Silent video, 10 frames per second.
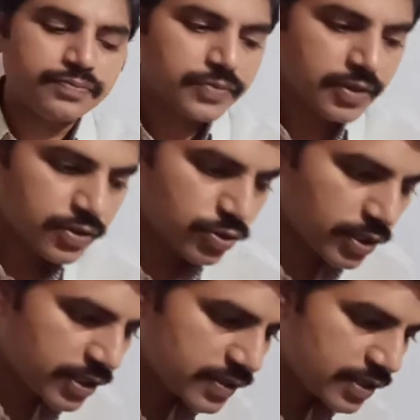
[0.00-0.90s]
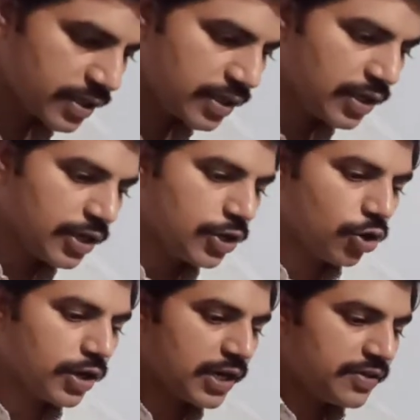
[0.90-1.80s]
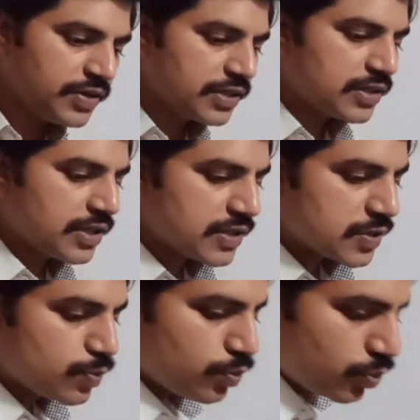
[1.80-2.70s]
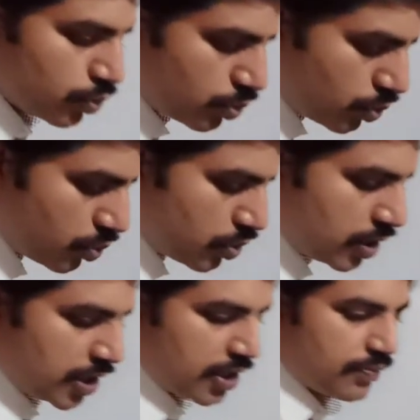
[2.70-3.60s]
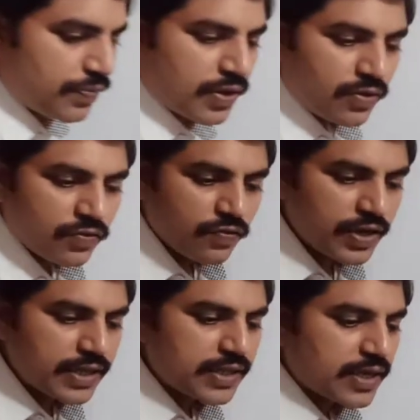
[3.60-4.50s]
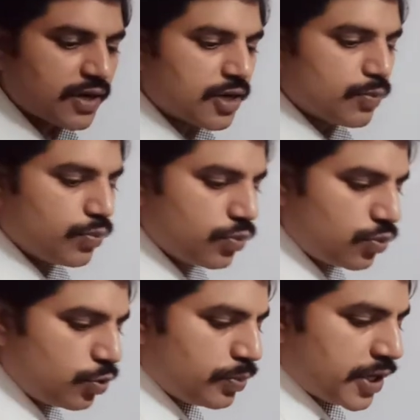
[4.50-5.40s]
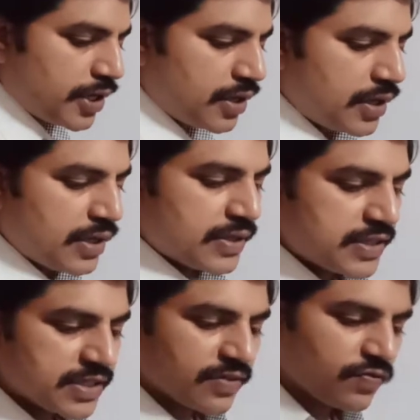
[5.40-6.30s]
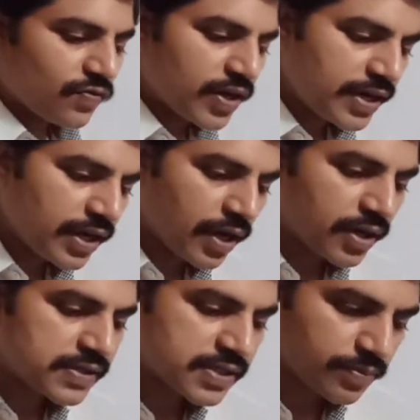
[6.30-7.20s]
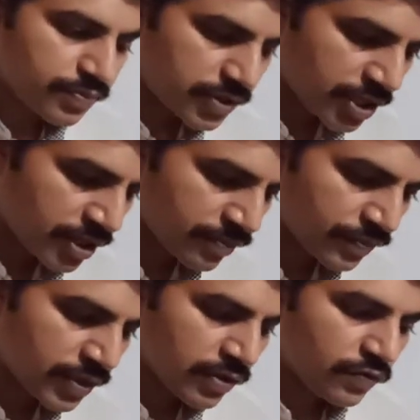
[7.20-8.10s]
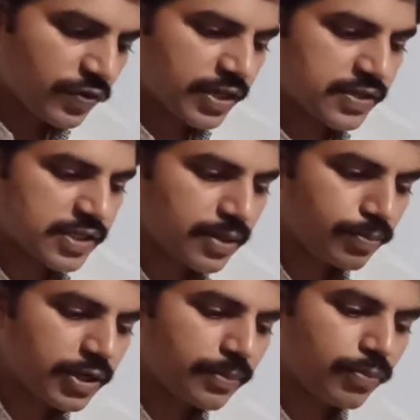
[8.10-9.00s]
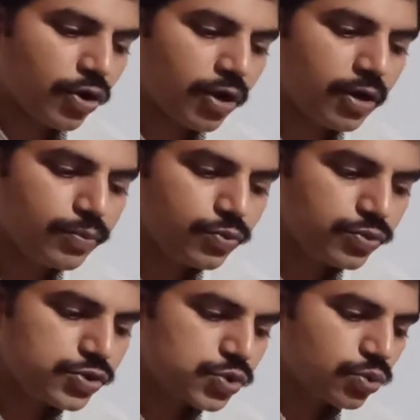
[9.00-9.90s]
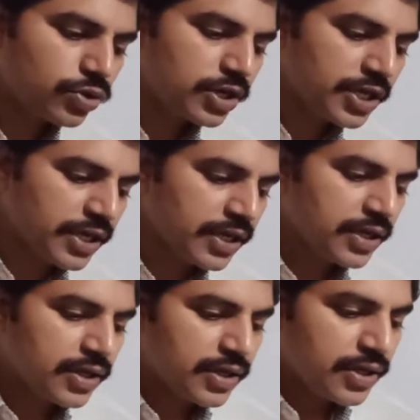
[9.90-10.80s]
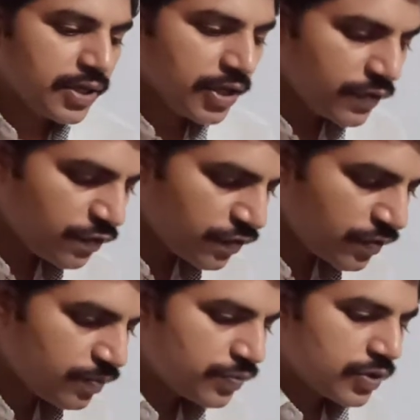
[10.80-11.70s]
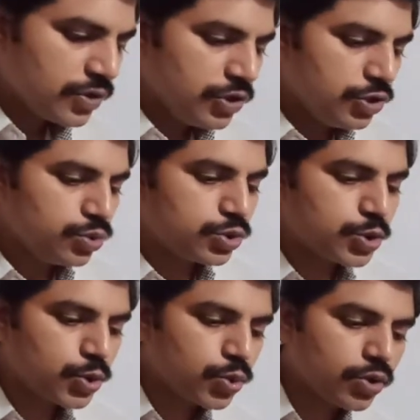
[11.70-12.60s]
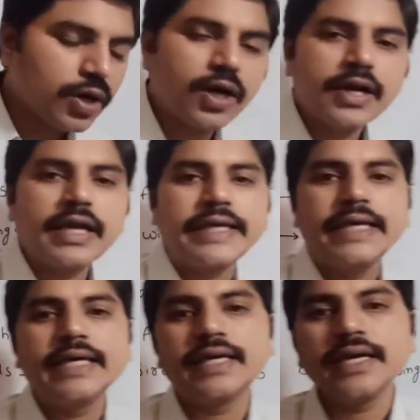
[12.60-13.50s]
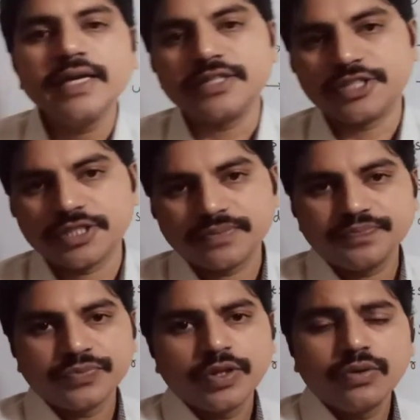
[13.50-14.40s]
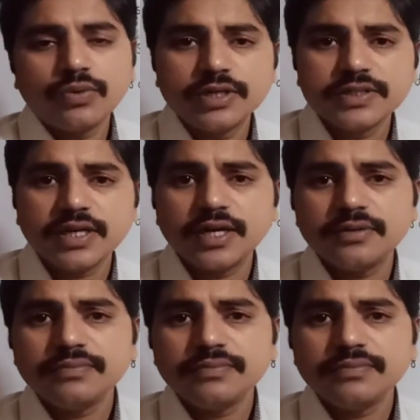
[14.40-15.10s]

So that is a non-living things move only when they are moved by someone or something. For example, a ball moves only if you throw or kick it. What is that?